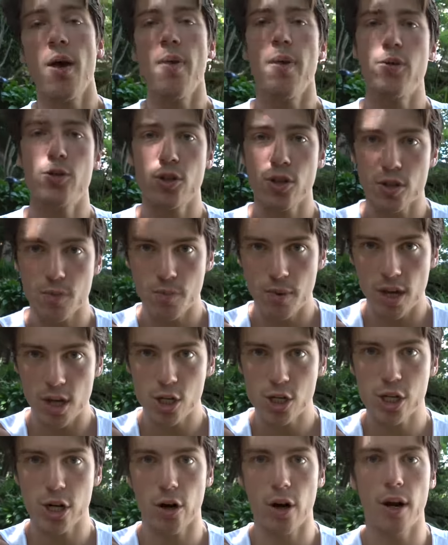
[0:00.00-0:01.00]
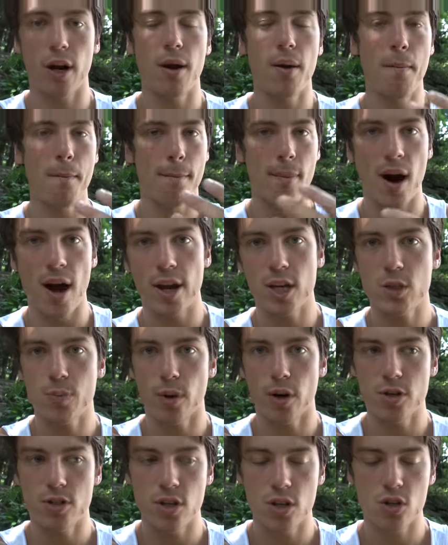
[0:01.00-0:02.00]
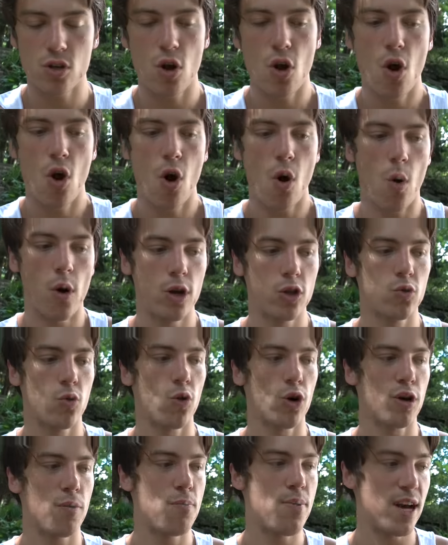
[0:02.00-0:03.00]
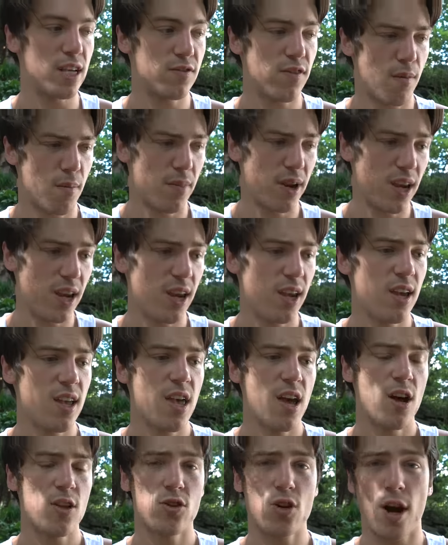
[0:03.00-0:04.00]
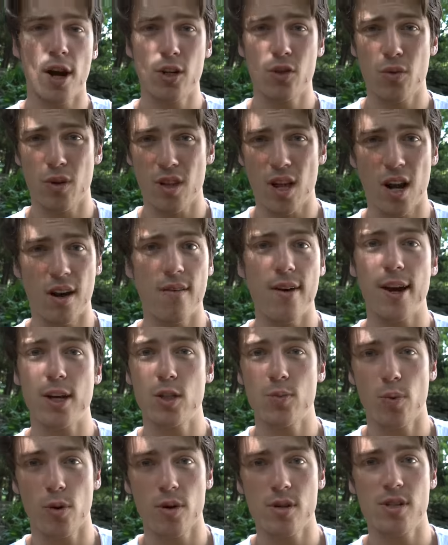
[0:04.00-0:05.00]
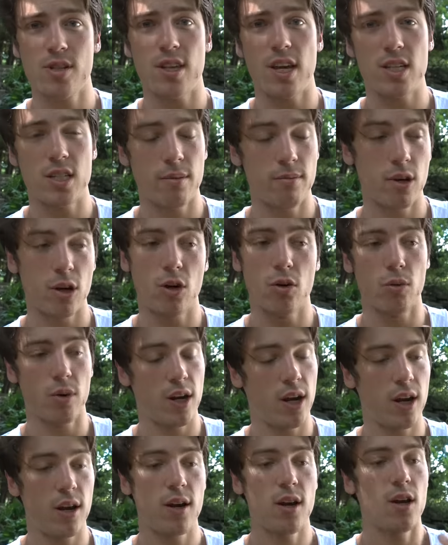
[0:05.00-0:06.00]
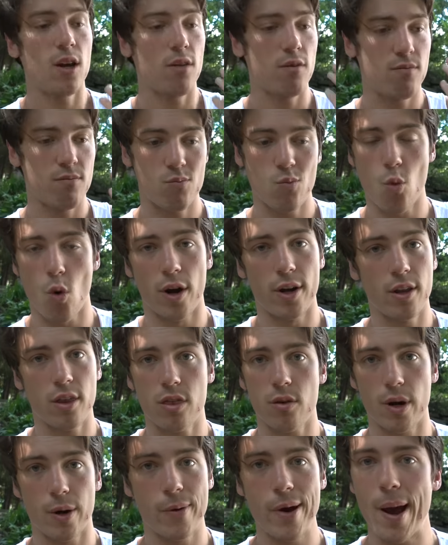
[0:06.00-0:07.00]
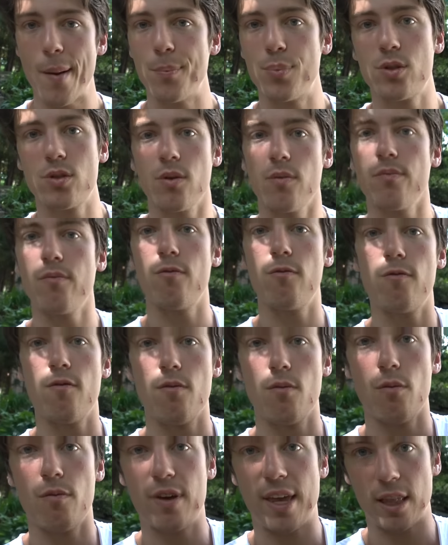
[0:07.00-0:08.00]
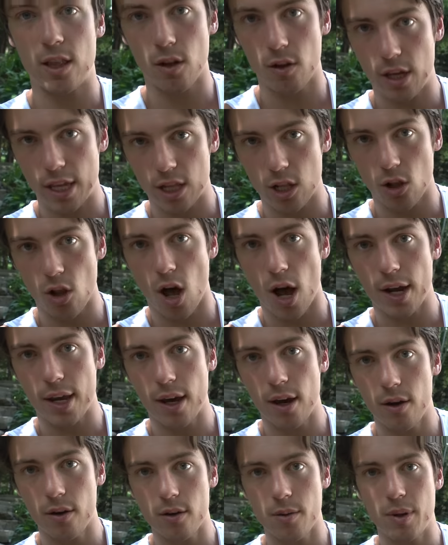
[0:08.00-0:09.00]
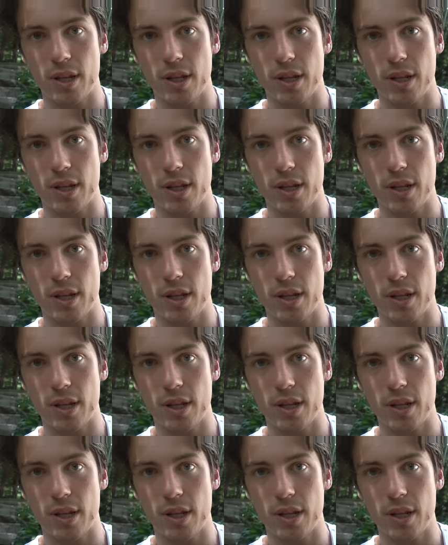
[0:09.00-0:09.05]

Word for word: This is just me sharing my experiences, what has worked best for me, talking to a lot of experts, they seem to agree, one to three reps, get the, get the lock out.